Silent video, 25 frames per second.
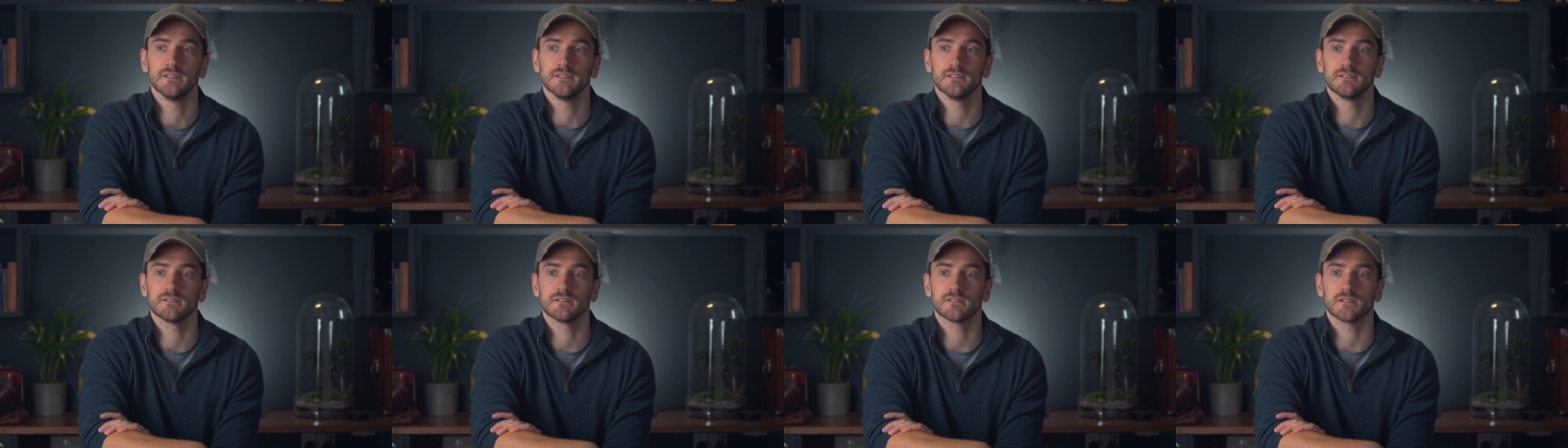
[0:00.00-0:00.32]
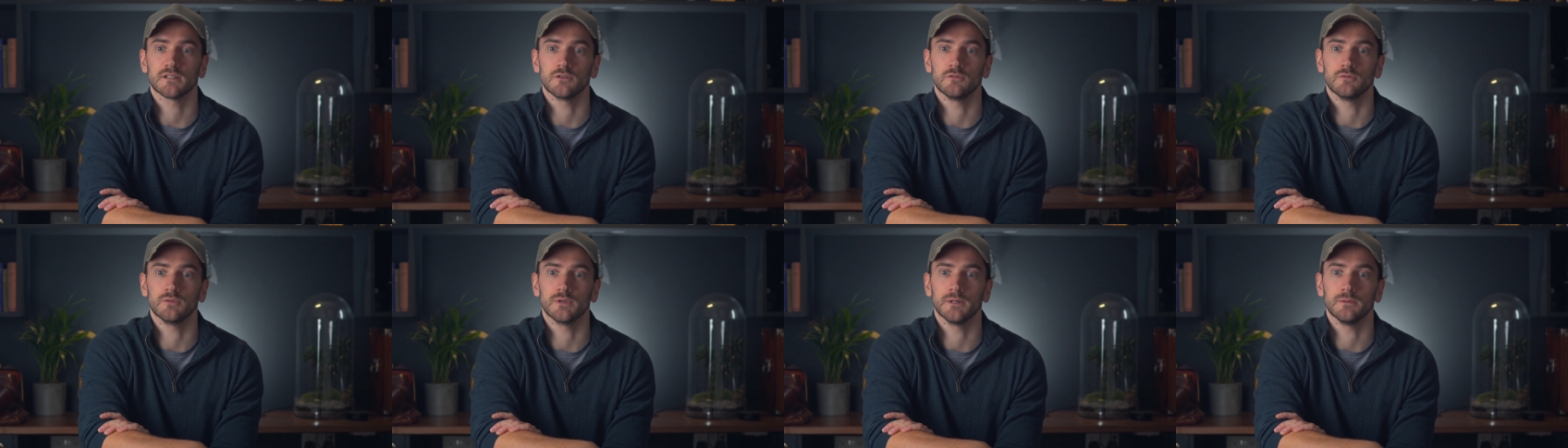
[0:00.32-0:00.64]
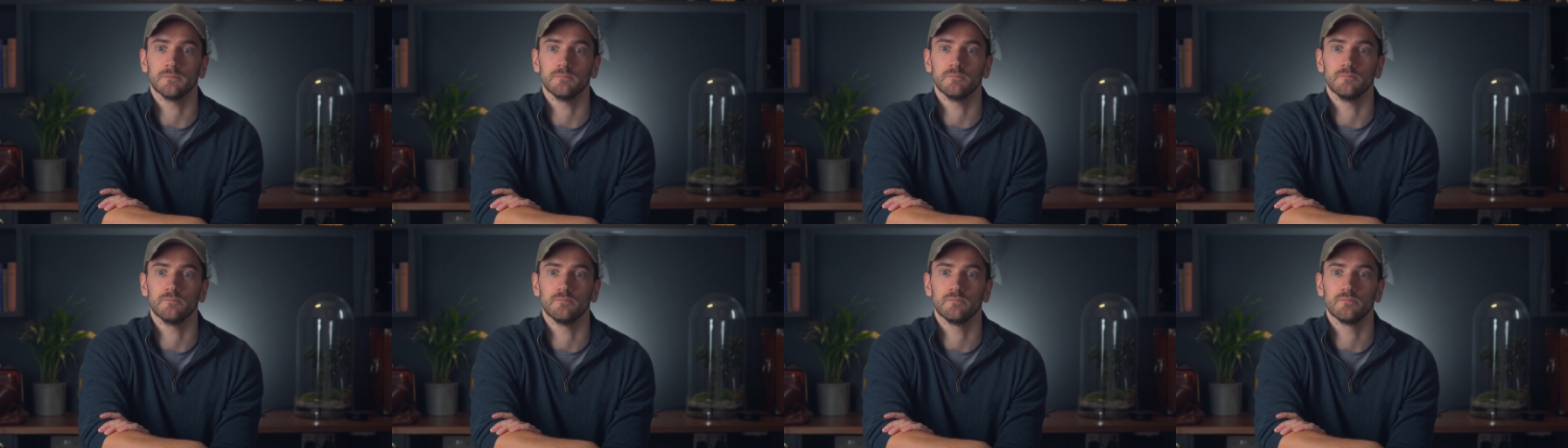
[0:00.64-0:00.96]

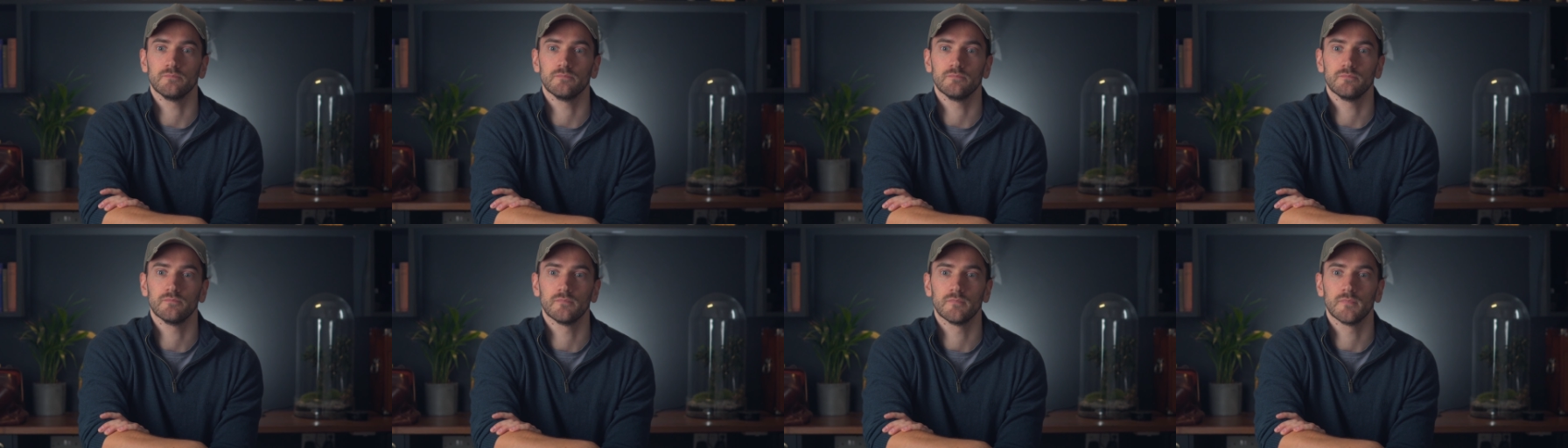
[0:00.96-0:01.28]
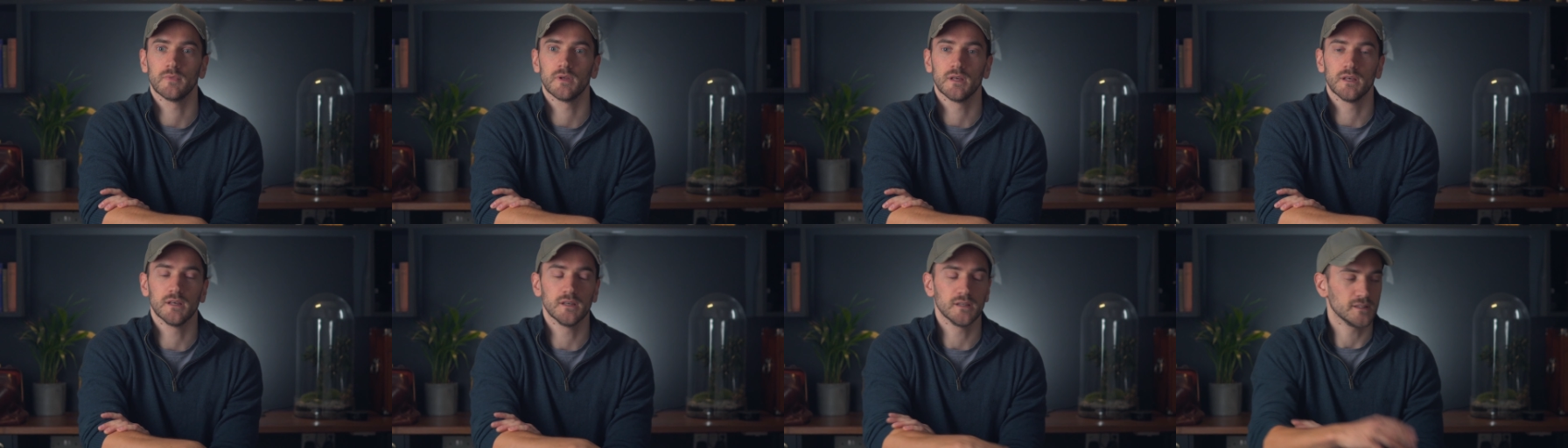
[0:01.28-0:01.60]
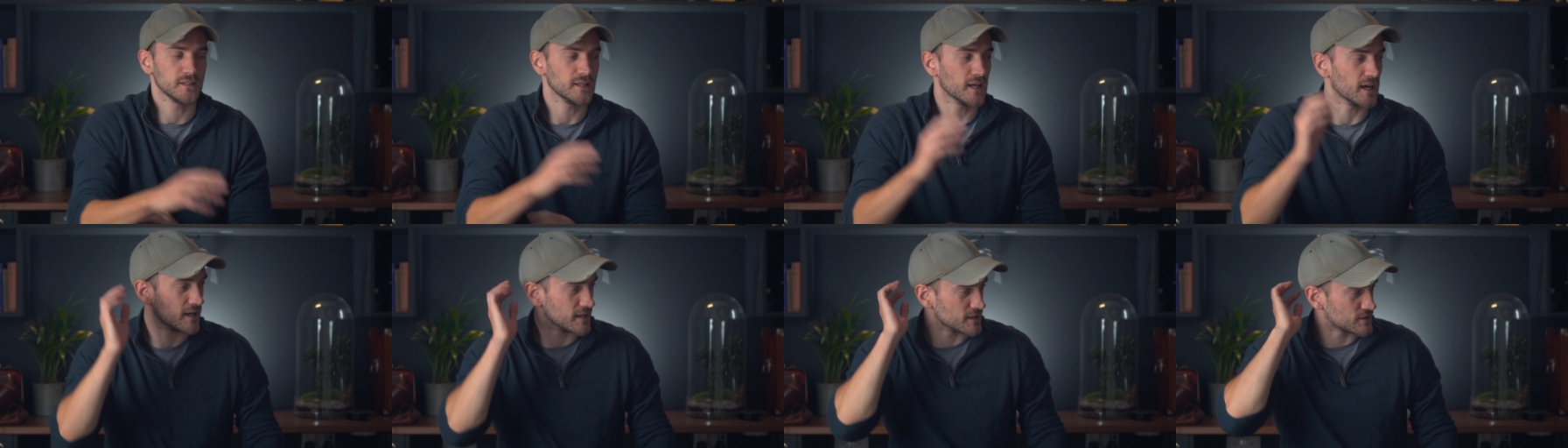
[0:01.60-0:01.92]
So
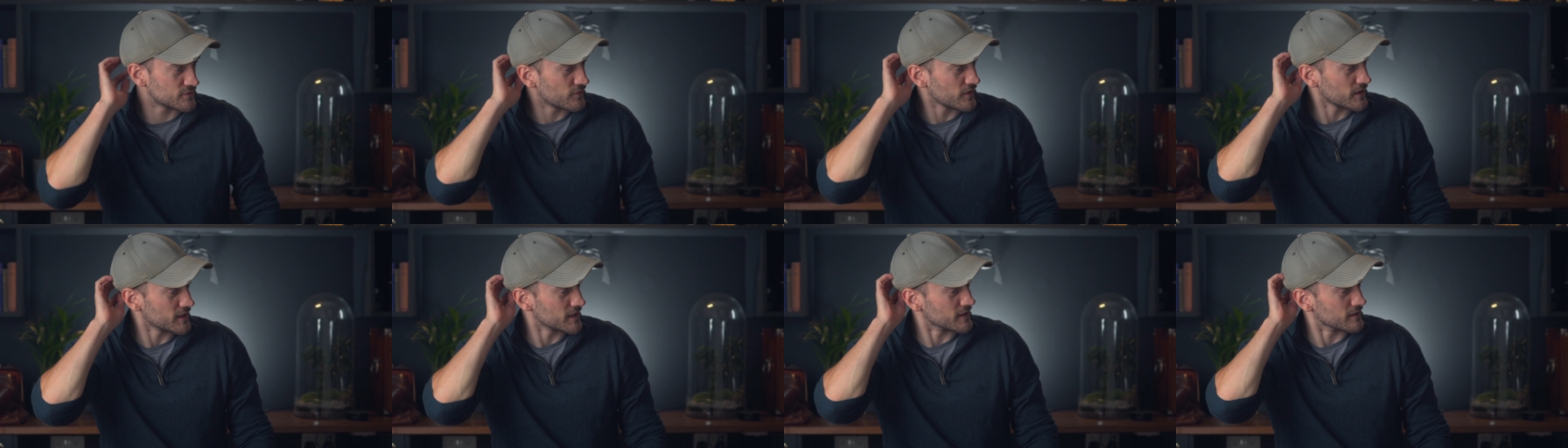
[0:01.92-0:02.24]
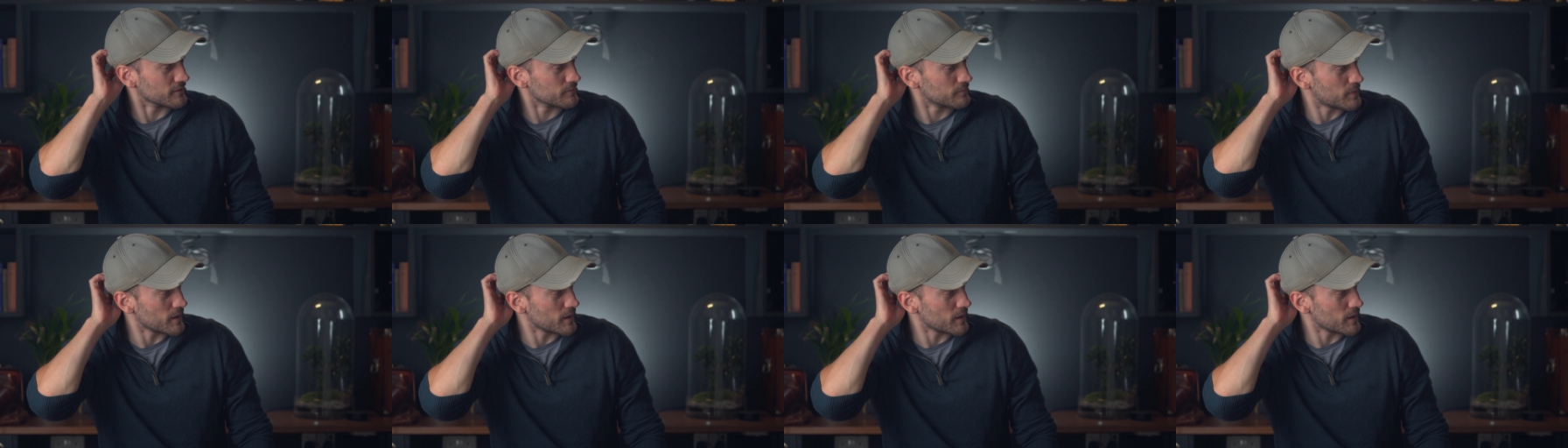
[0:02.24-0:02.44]
yeah, it's funny,